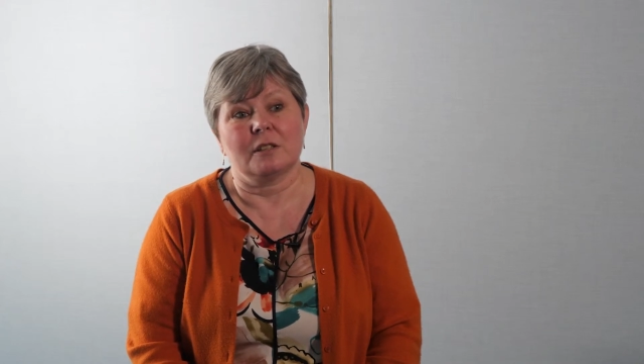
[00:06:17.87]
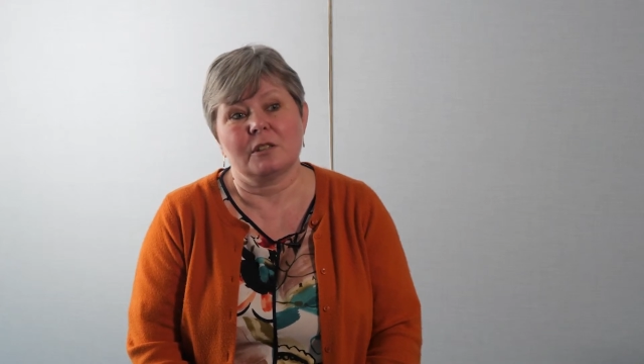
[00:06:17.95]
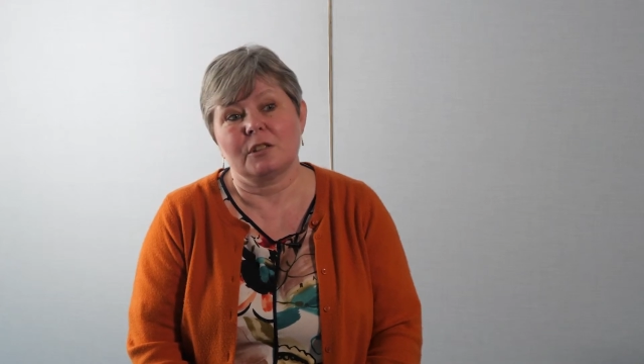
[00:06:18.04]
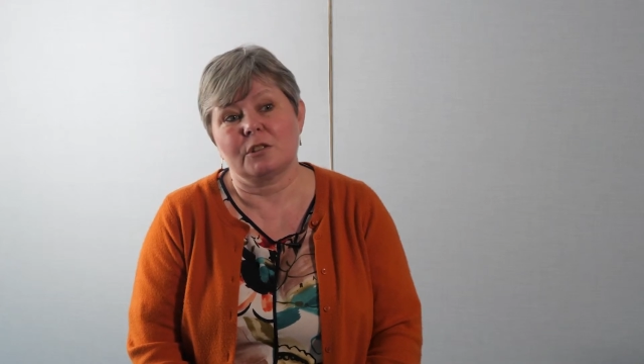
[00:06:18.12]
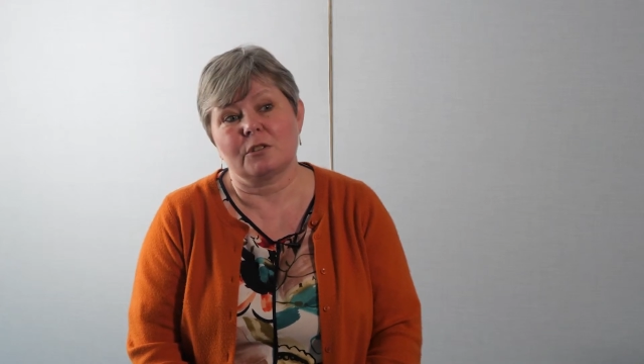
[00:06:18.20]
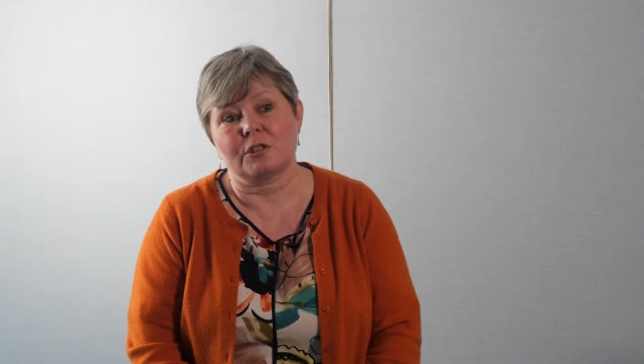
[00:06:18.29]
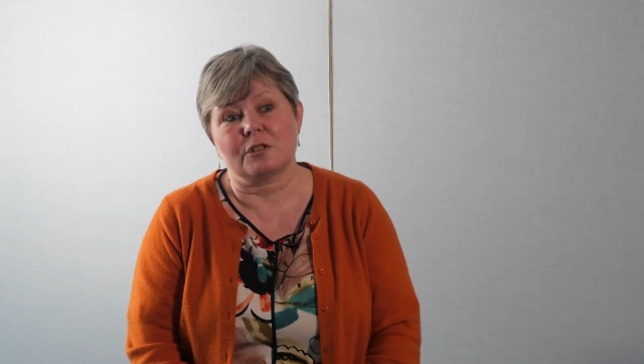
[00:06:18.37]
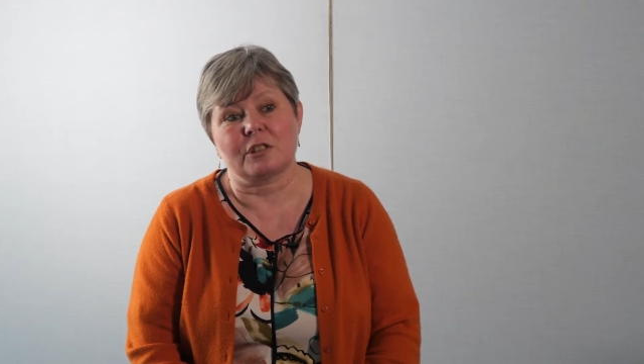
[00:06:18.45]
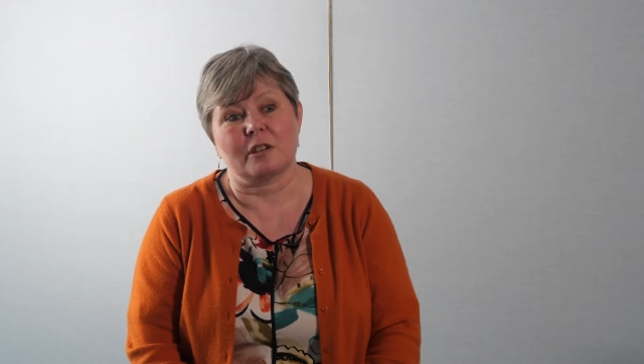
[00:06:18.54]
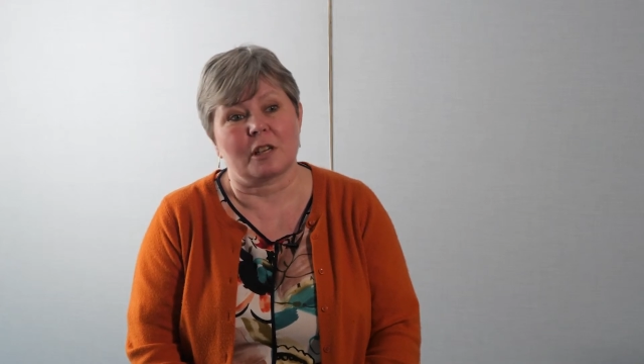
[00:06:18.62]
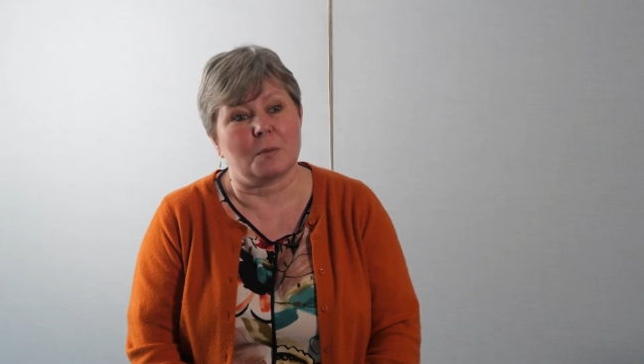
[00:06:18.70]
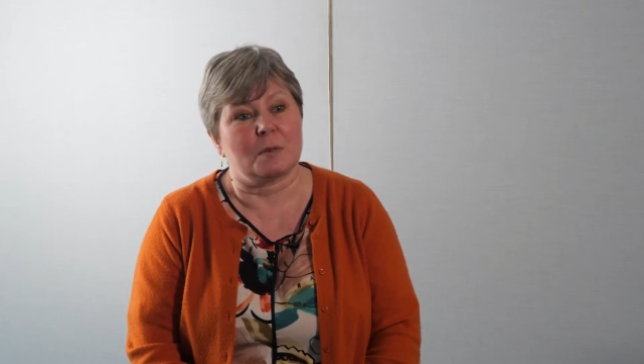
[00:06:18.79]
social
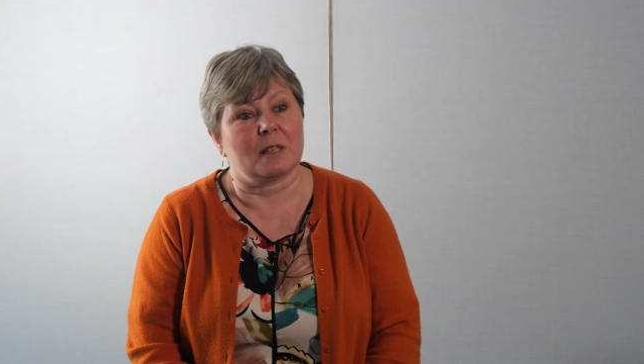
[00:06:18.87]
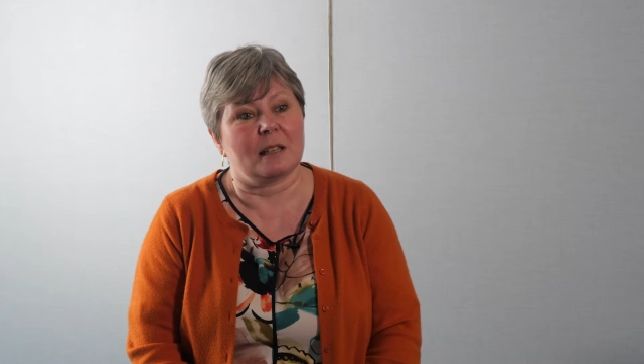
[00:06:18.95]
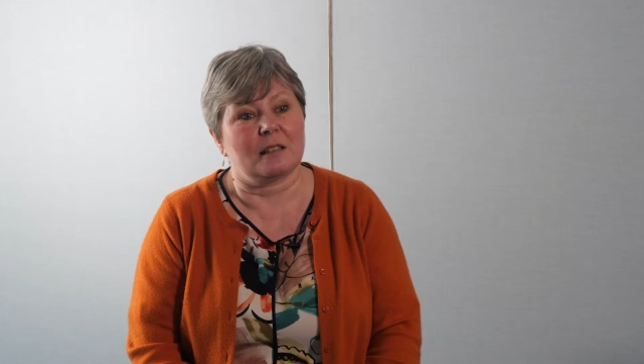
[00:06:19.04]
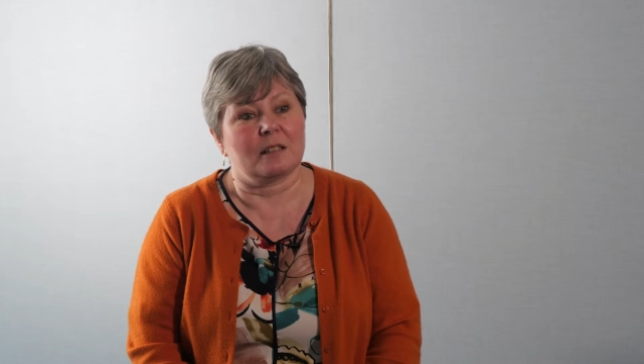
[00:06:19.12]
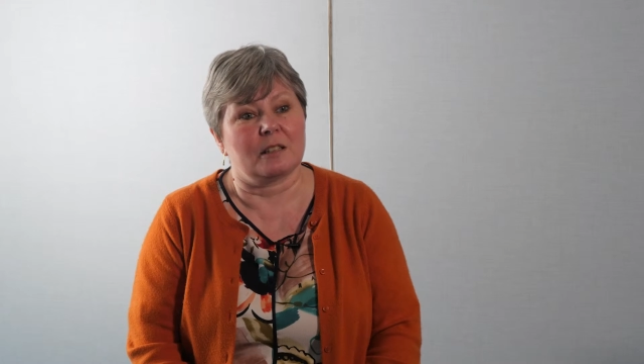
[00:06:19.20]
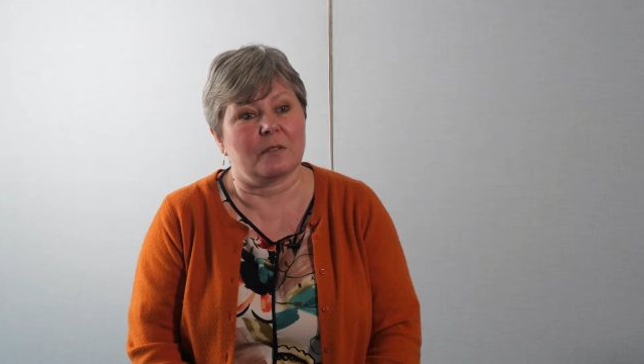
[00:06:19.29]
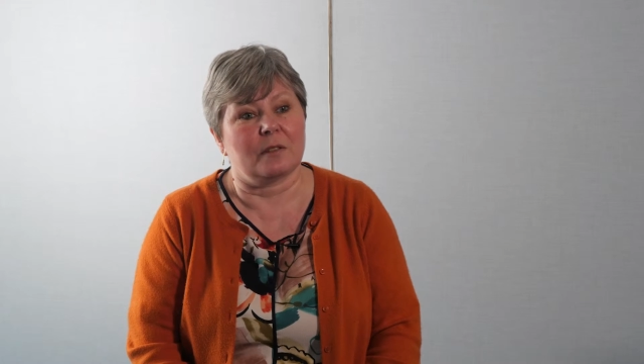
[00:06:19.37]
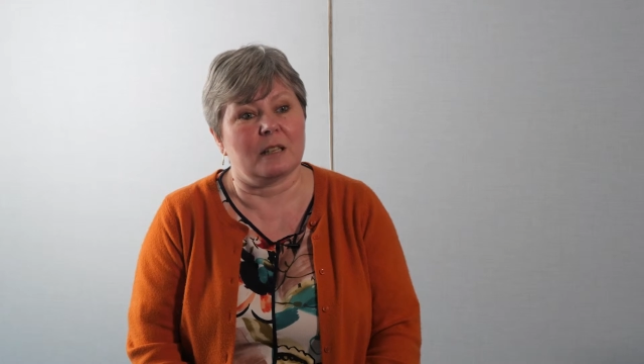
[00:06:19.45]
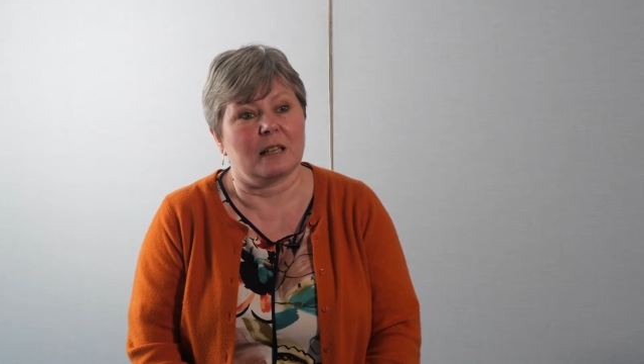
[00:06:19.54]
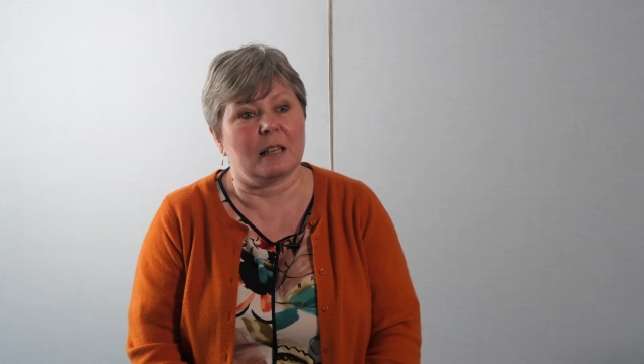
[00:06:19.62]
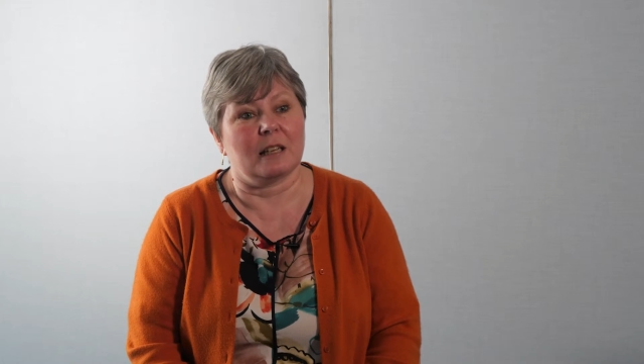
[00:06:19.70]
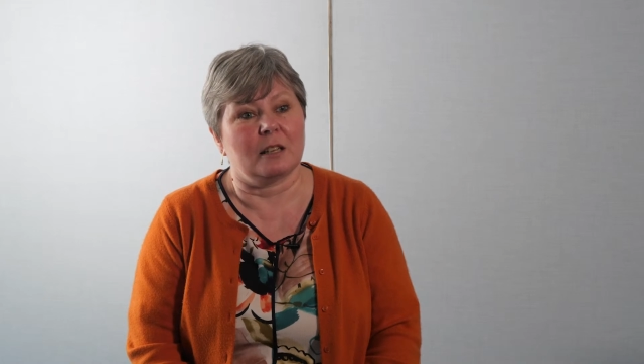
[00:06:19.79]
circumstances of the
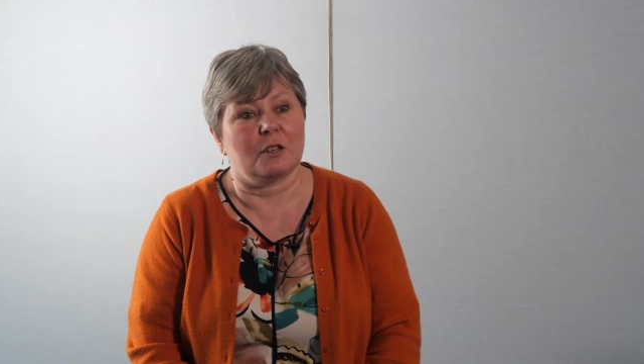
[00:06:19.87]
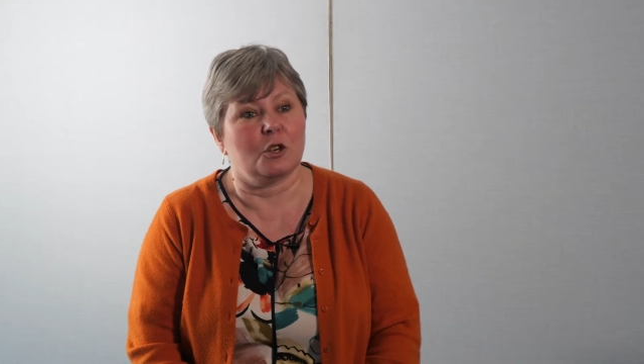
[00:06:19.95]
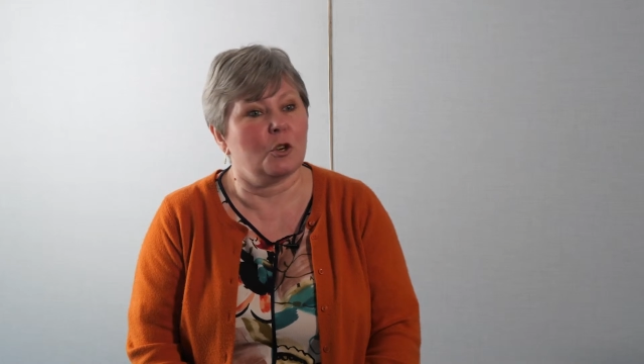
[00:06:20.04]
day and